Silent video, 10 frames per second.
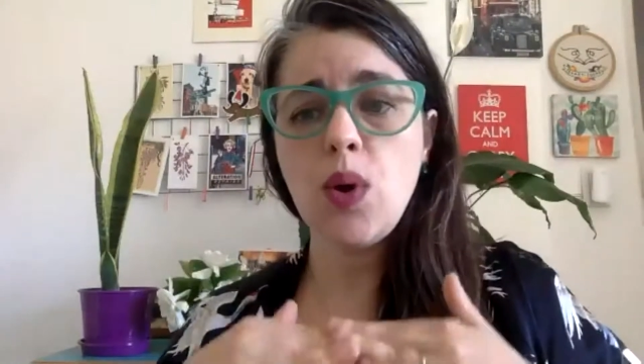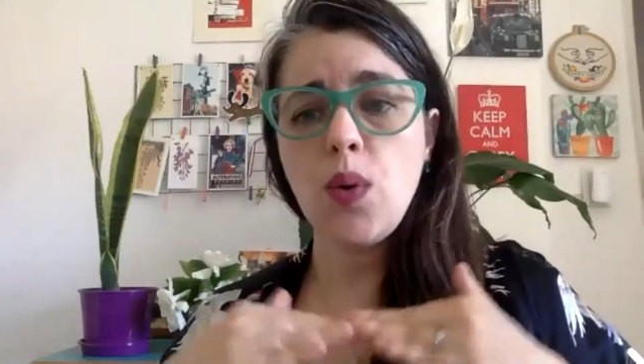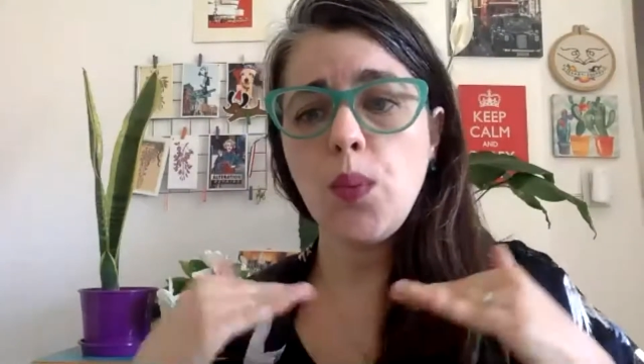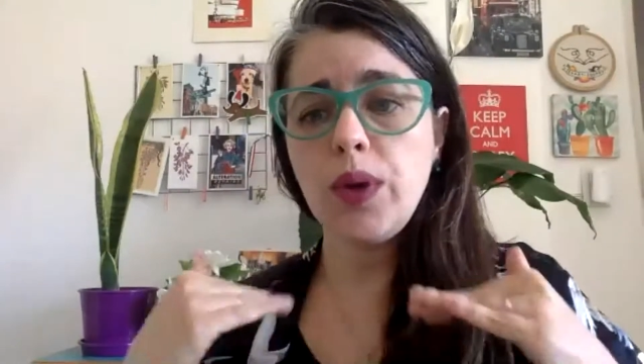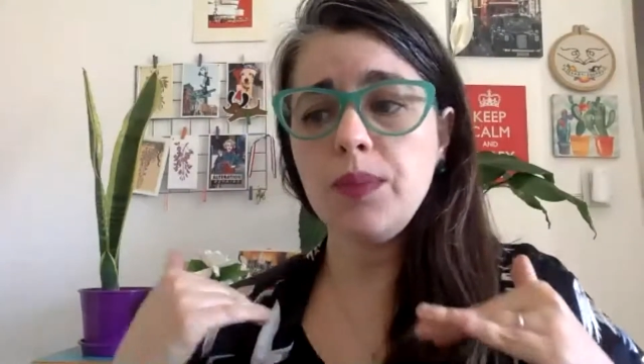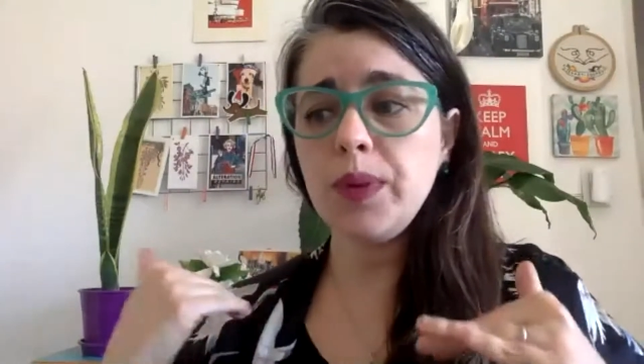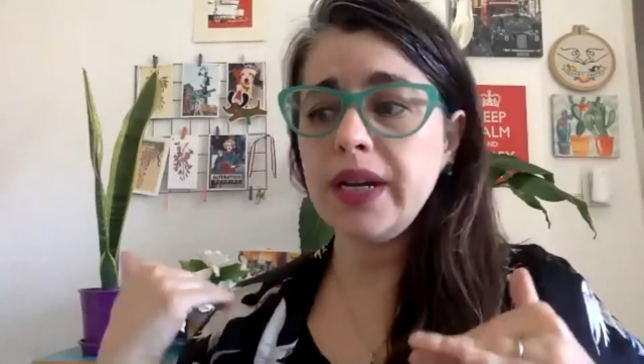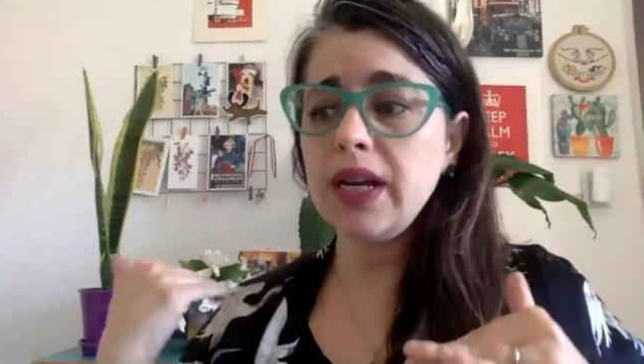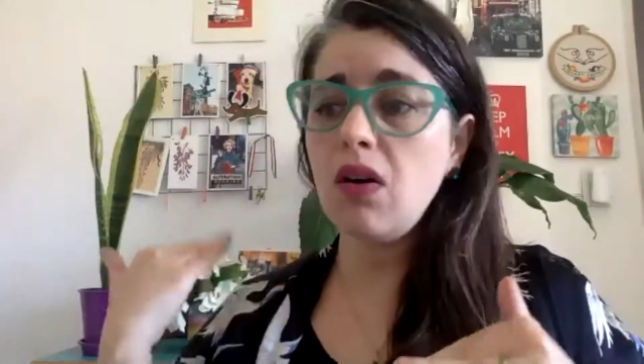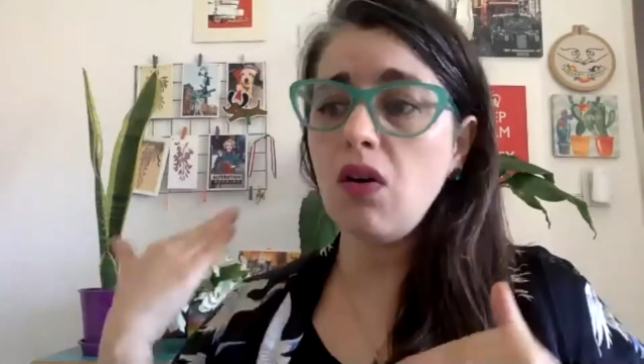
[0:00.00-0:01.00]
we
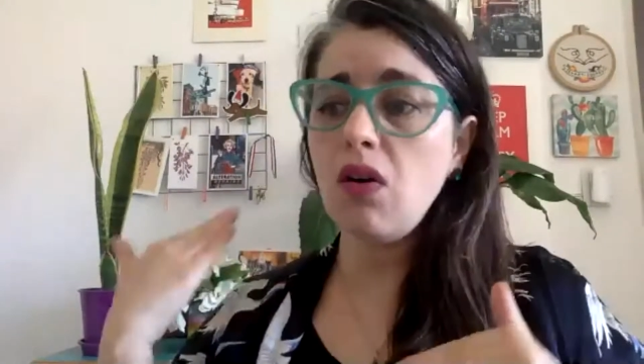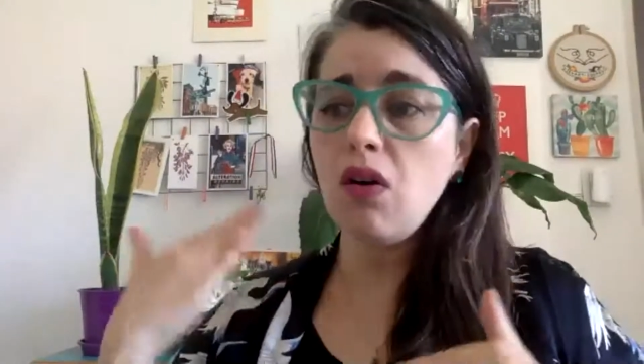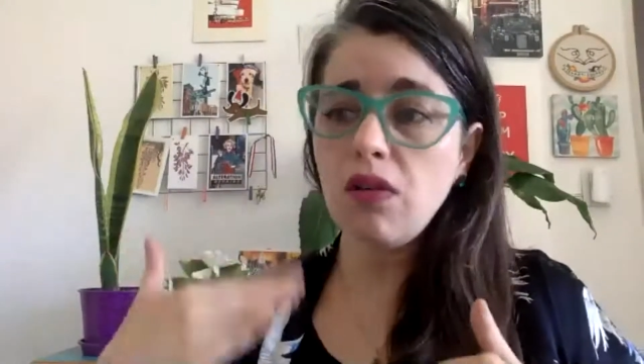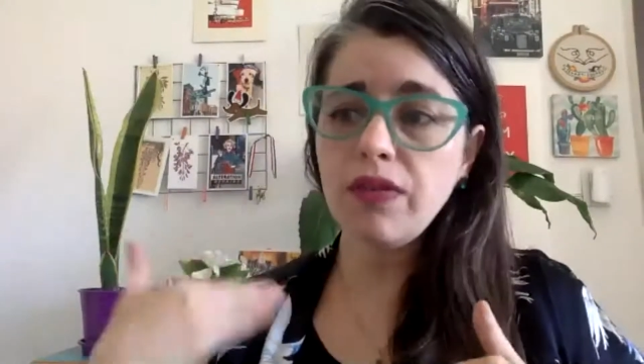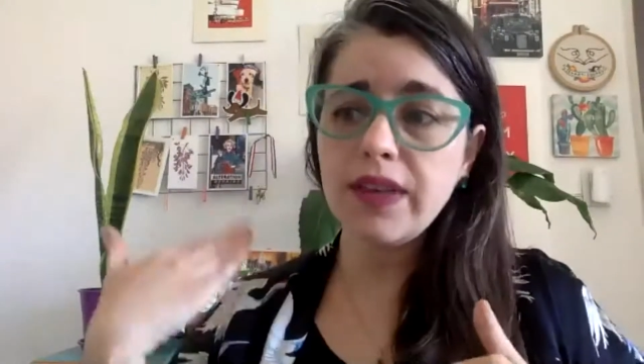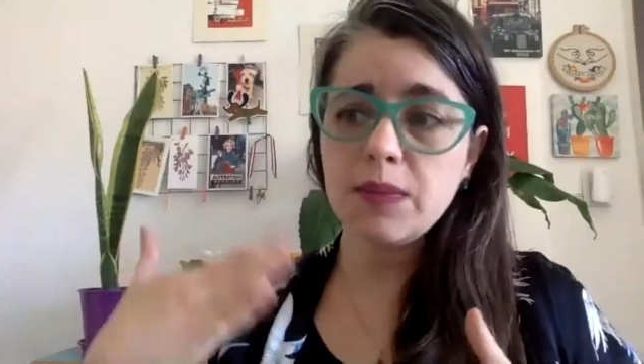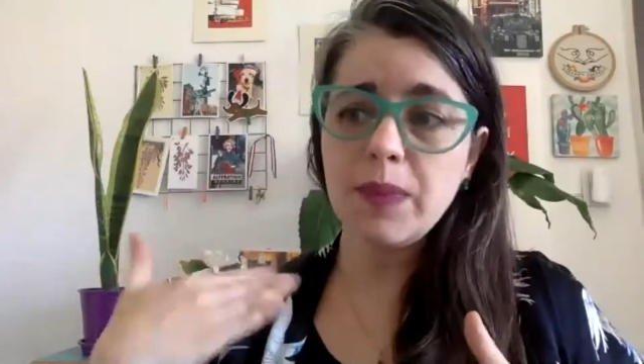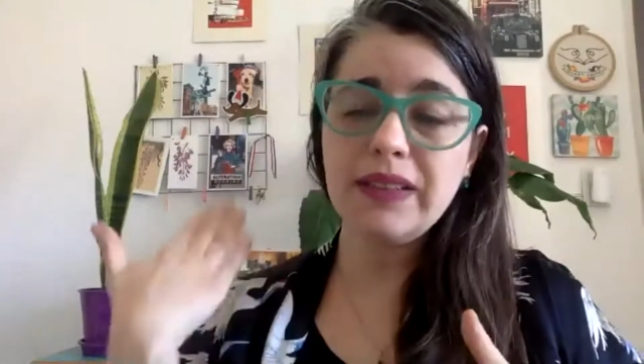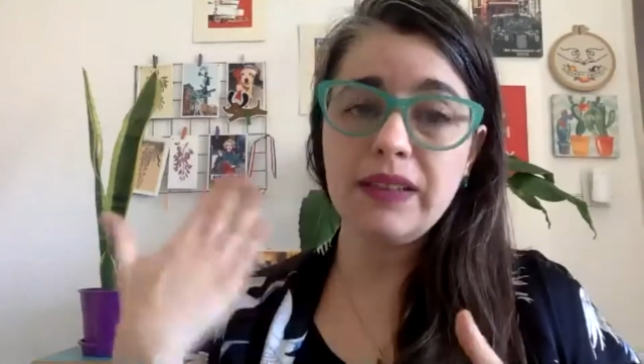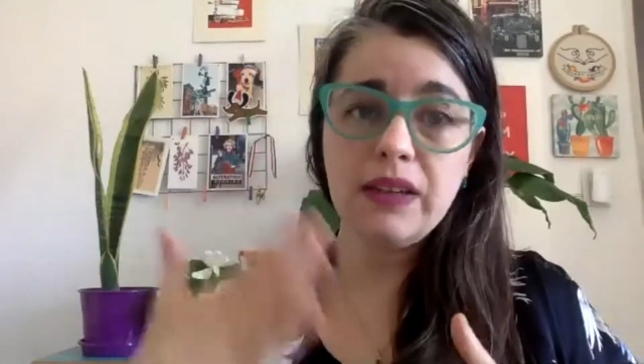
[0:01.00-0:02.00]
bring all this
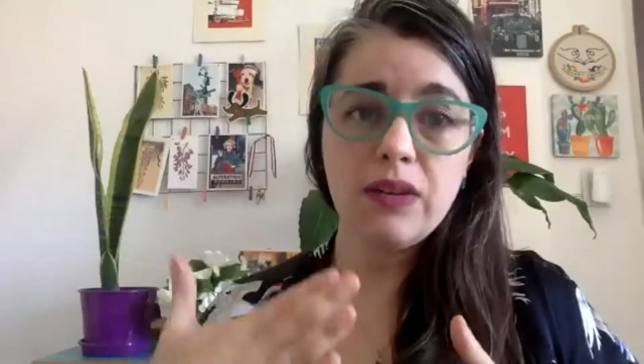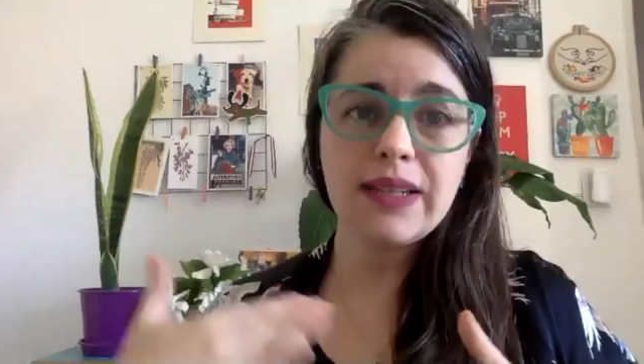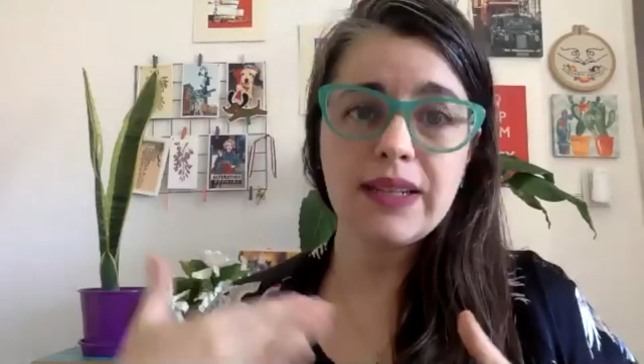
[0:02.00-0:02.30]
material and